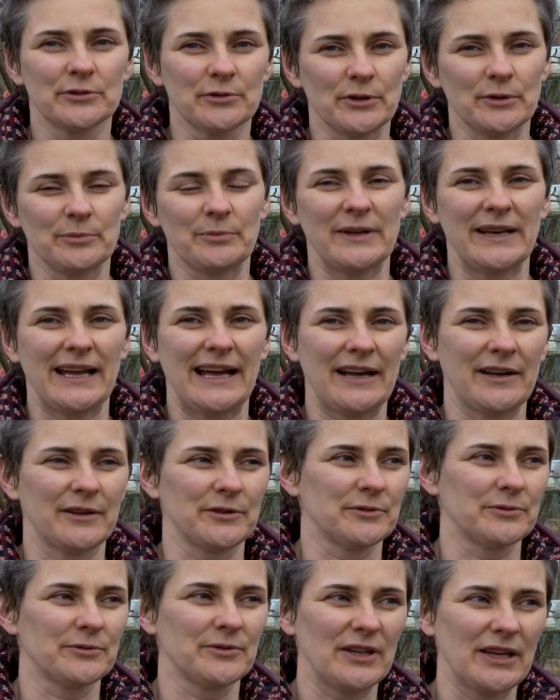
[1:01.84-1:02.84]
group and
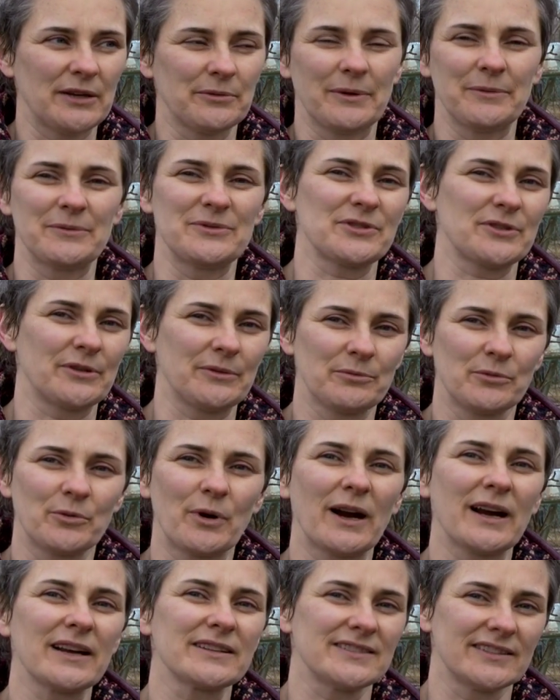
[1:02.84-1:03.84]
how the Young Women's Group
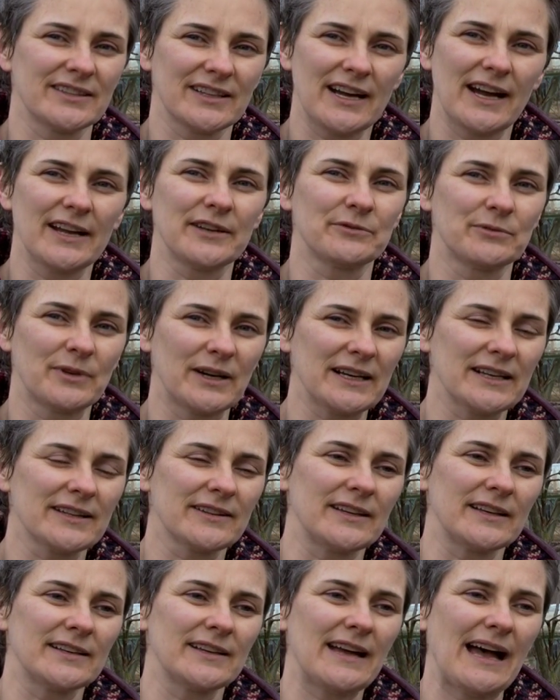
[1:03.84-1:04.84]
worked and the kind of work
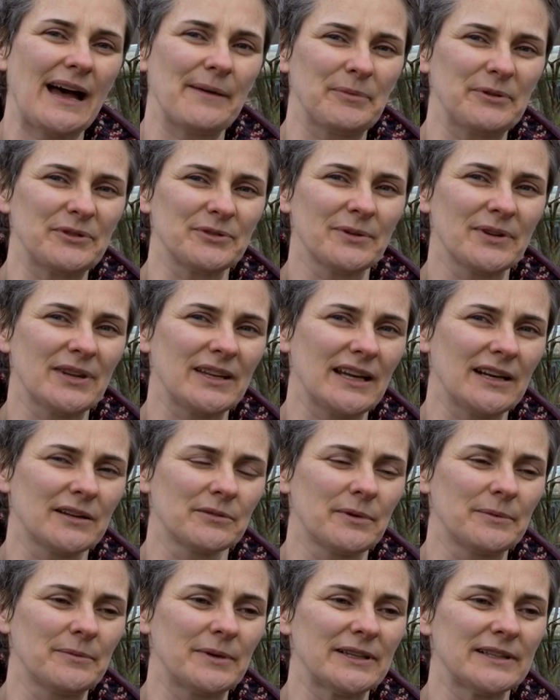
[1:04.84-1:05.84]
that happened with the
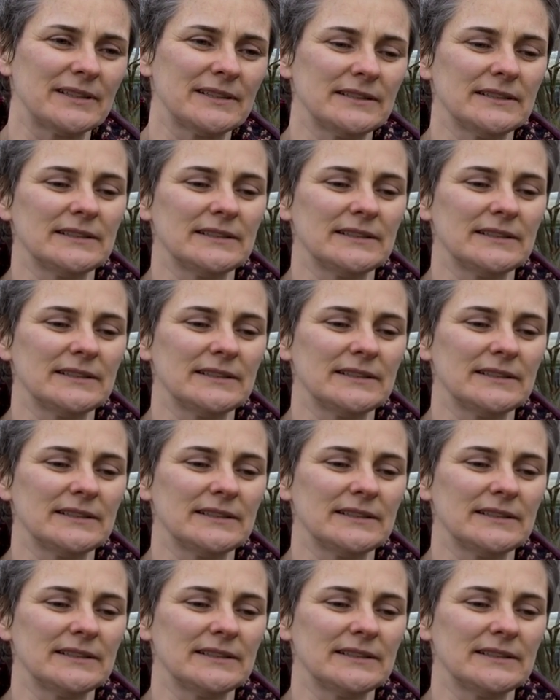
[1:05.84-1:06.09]
young women.